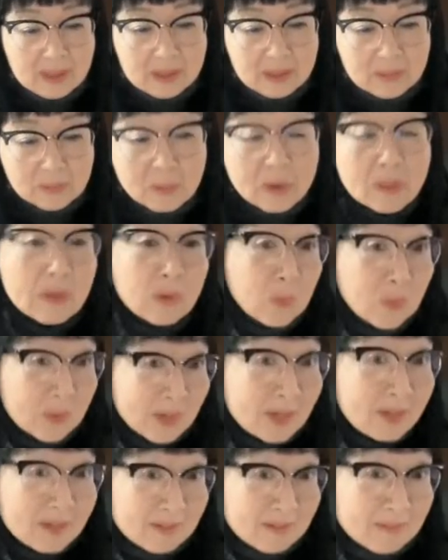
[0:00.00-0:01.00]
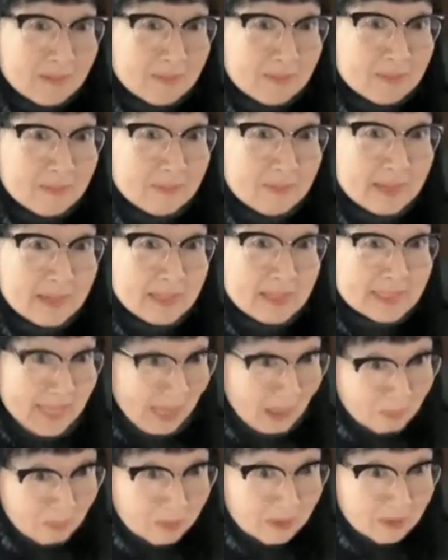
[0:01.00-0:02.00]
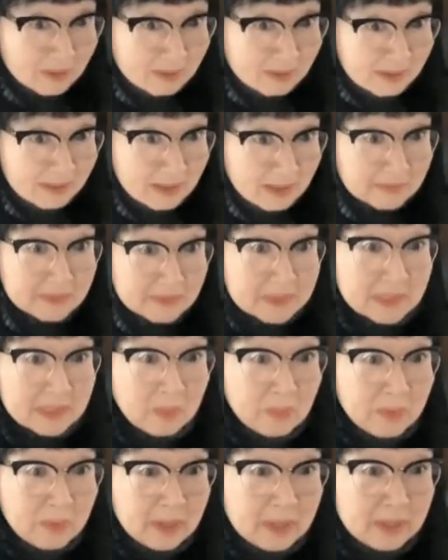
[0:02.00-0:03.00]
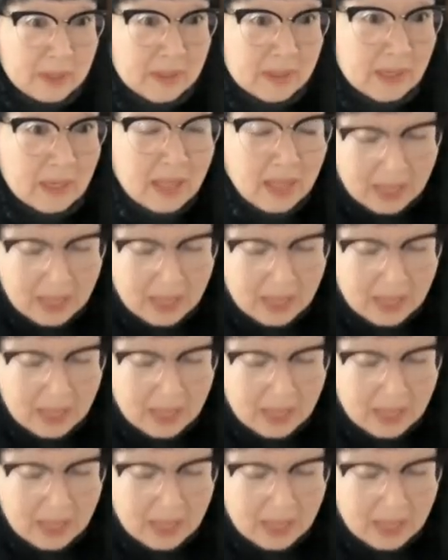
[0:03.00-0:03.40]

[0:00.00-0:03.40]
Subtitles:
with a real example of someone